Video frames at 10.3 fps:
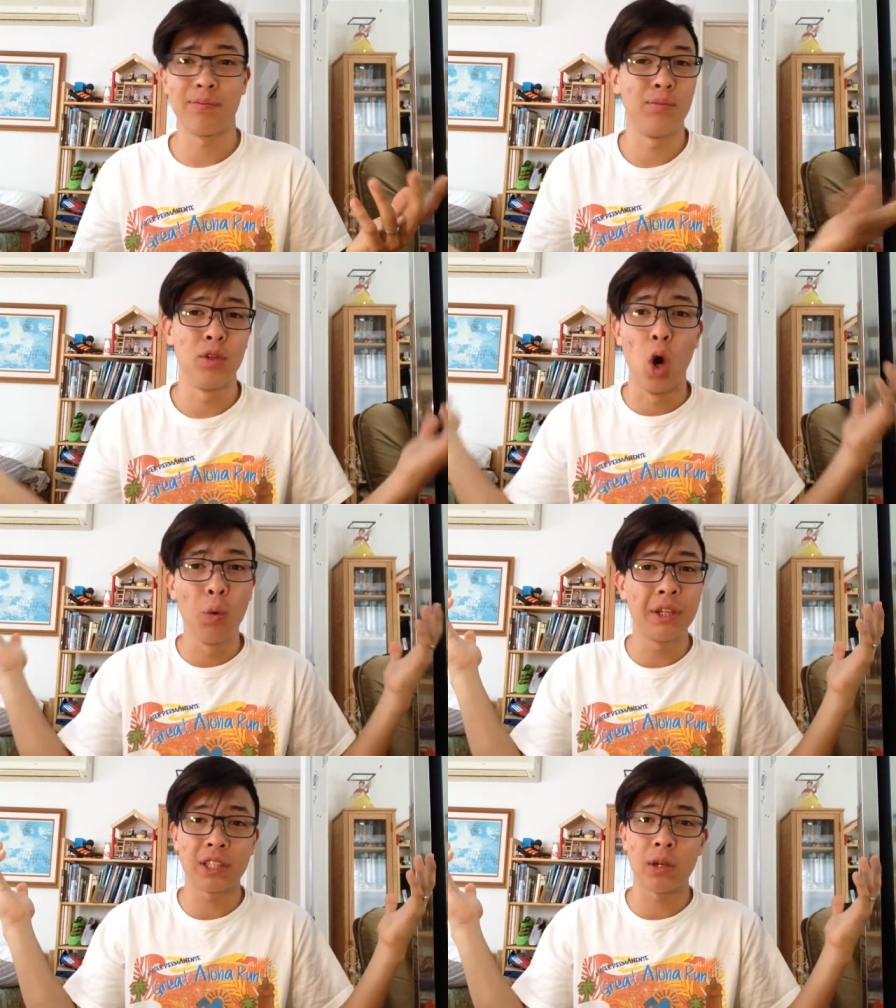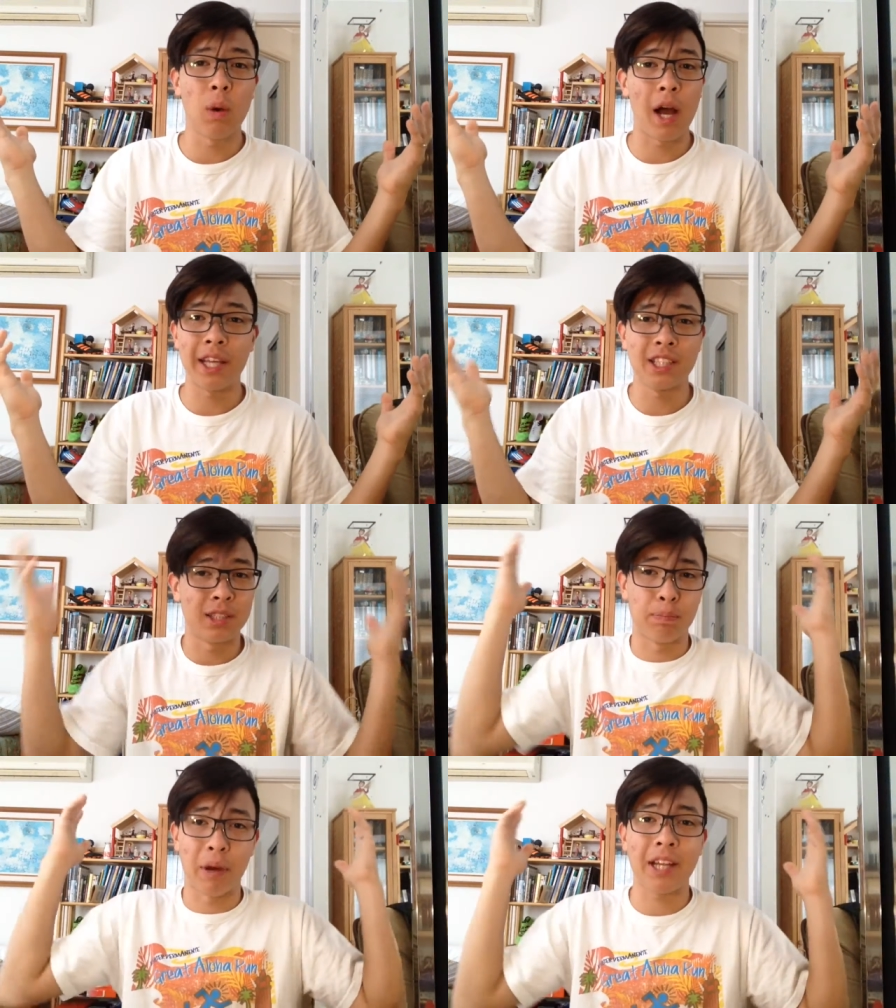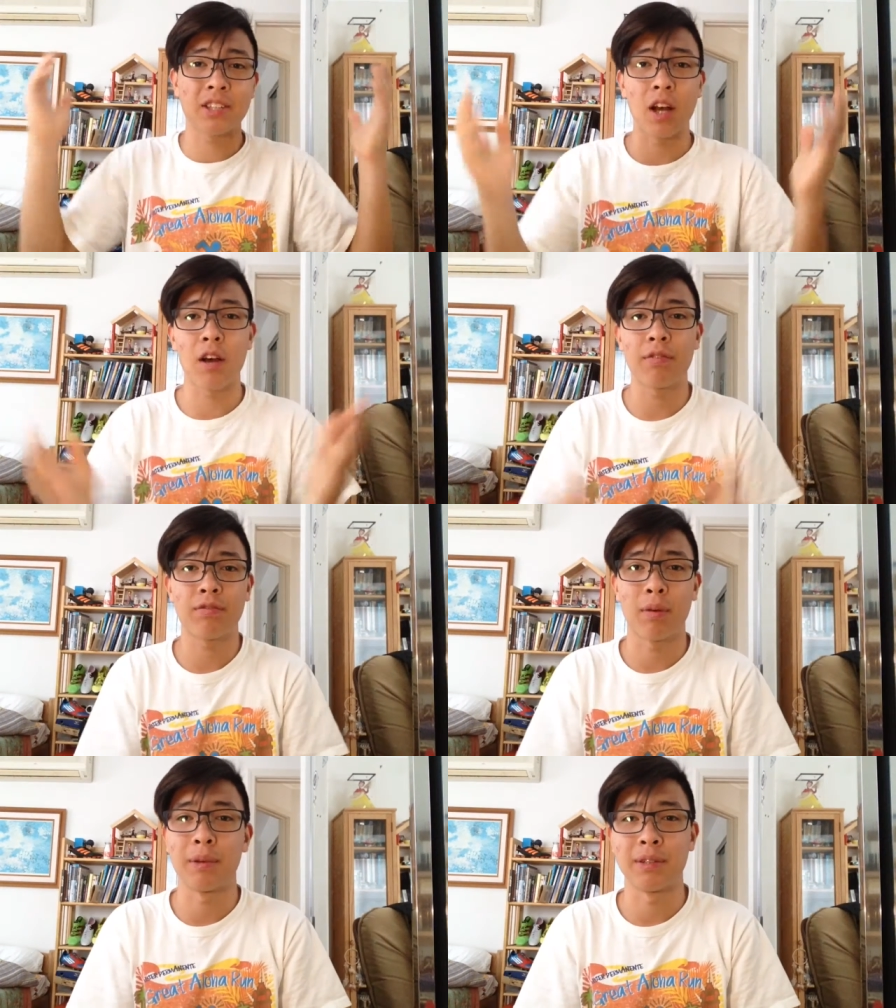No reason why it just breaks off
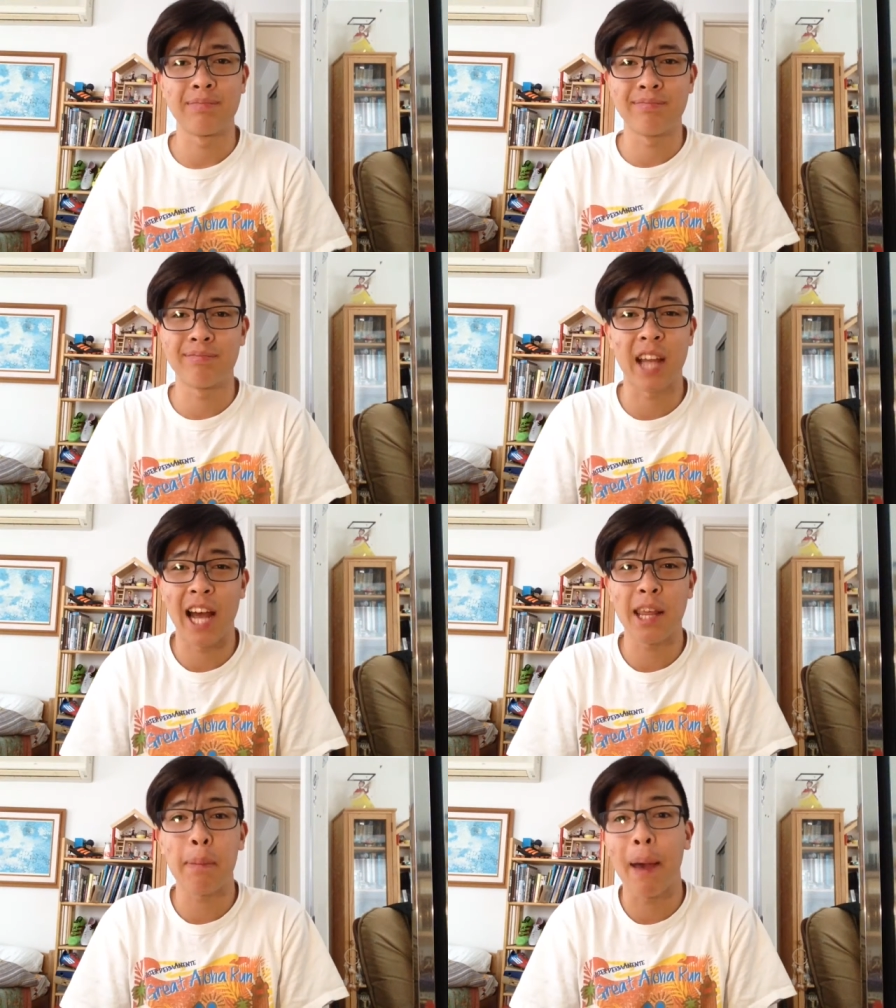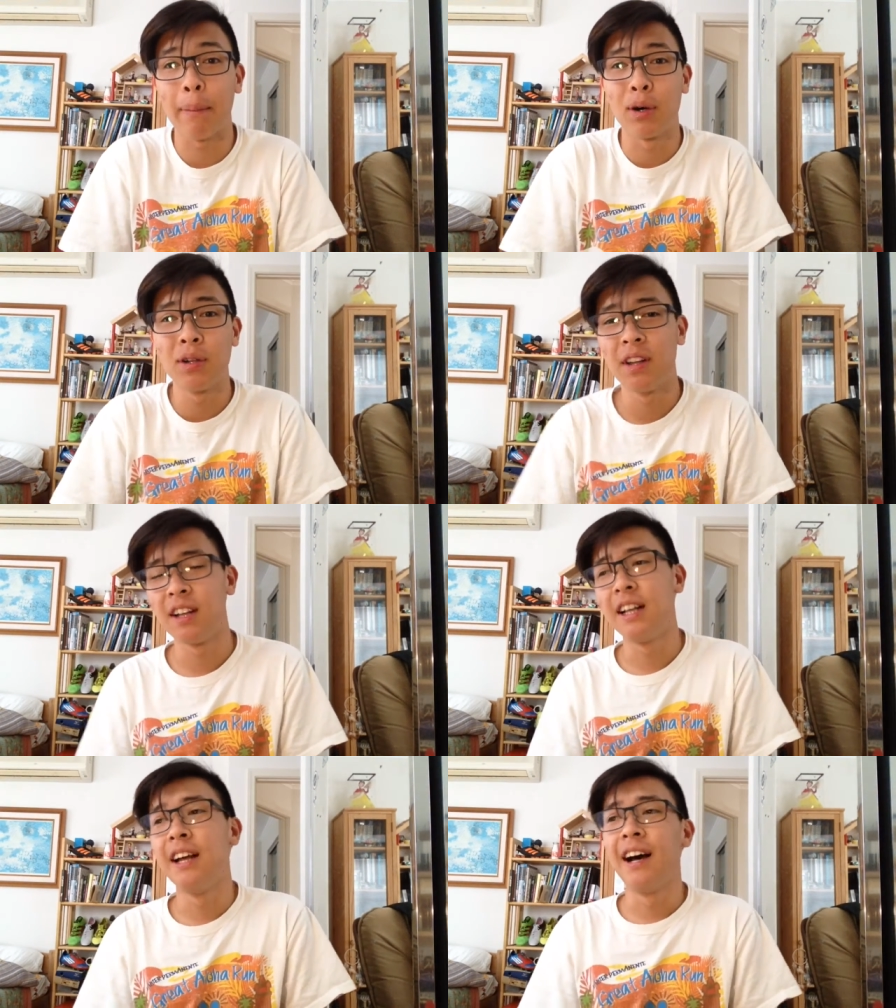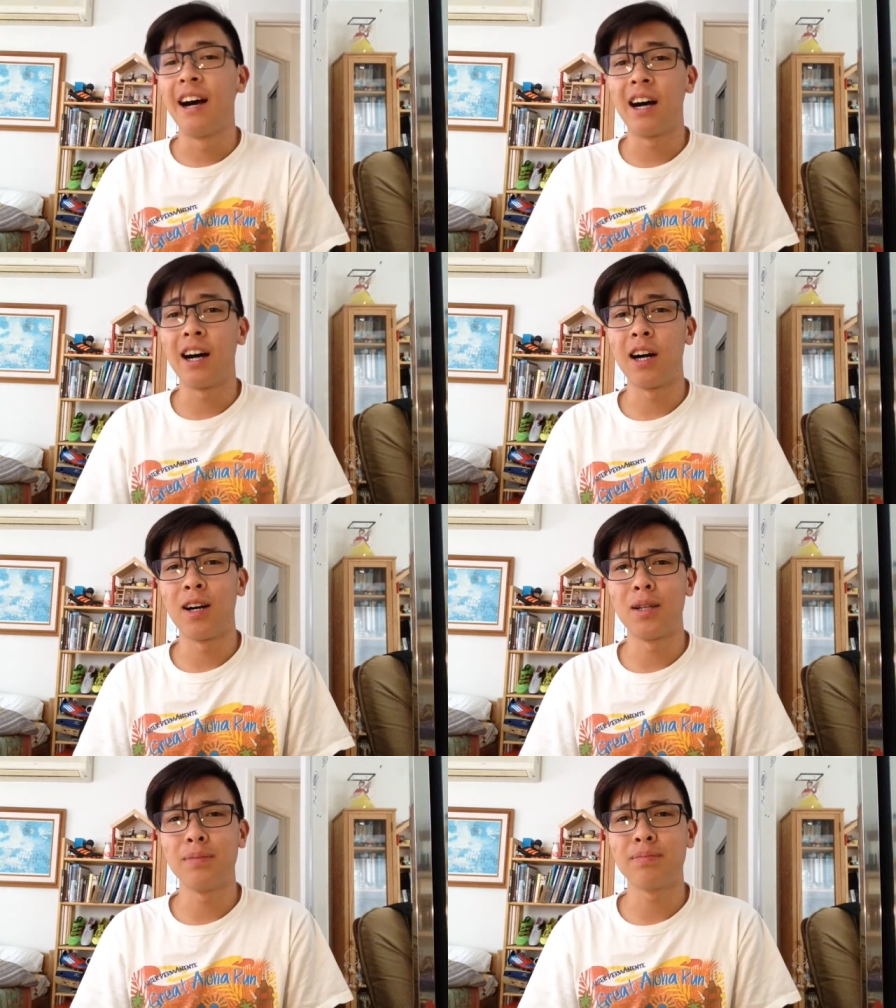from a tiny pebble
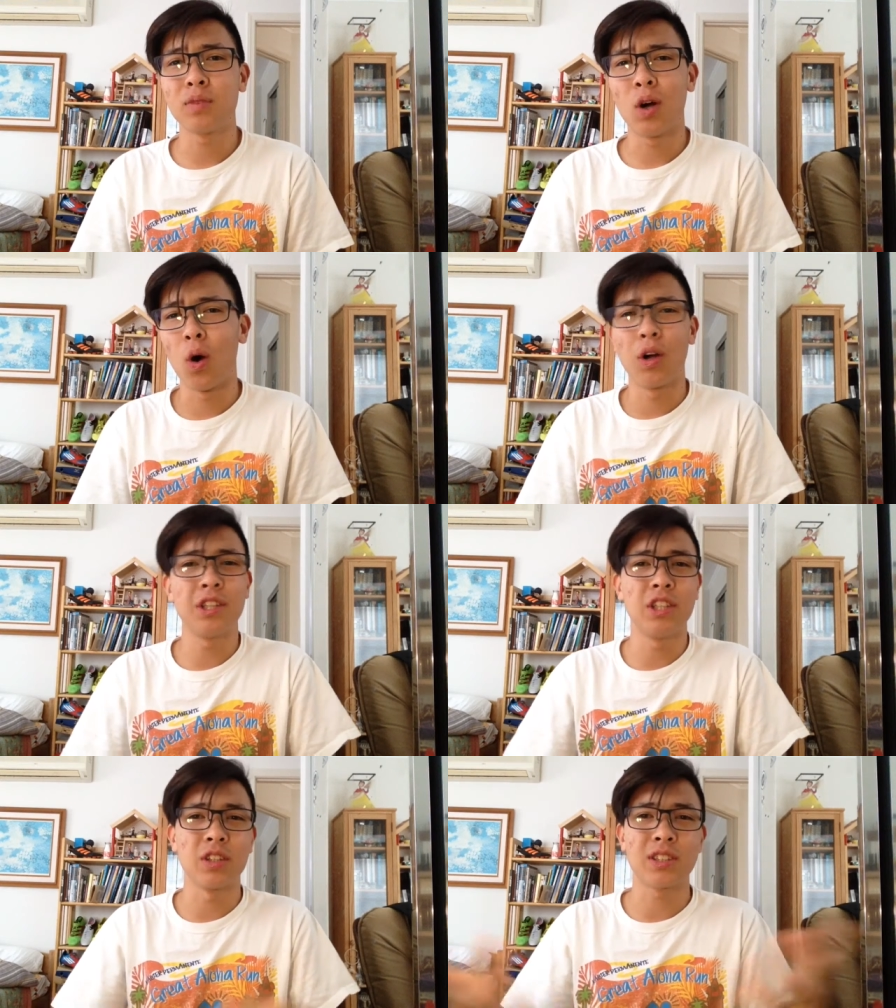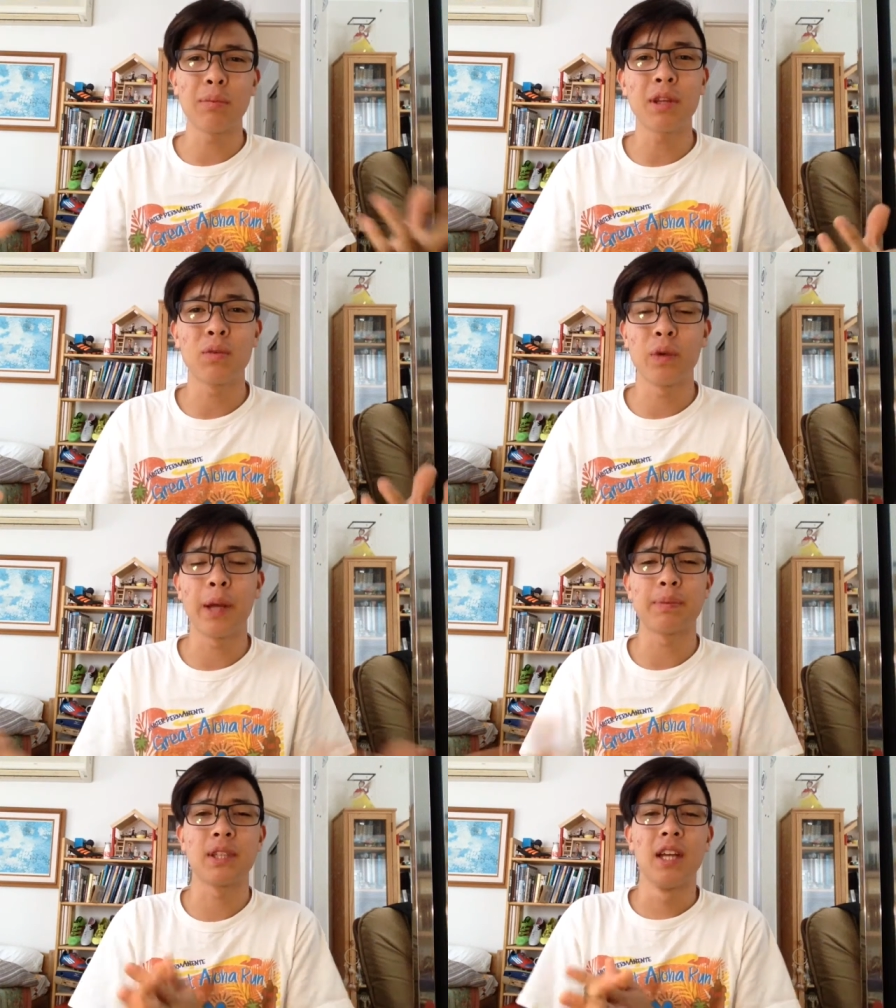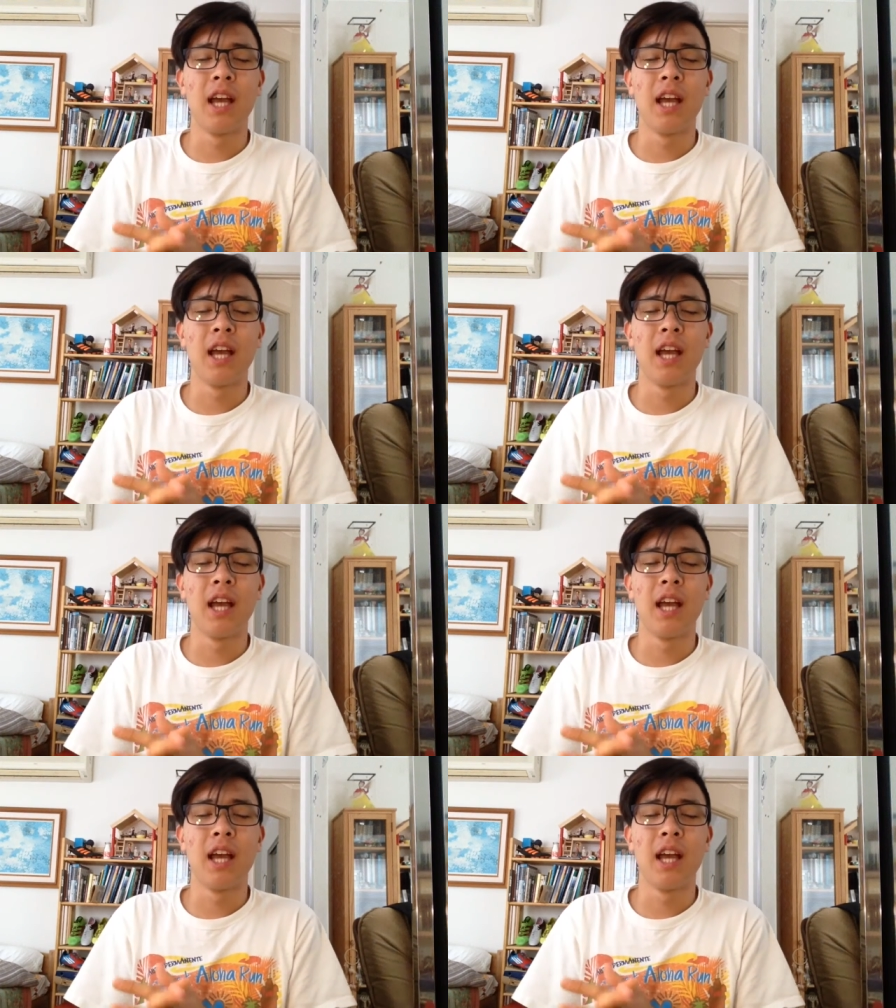um, or you know something rips,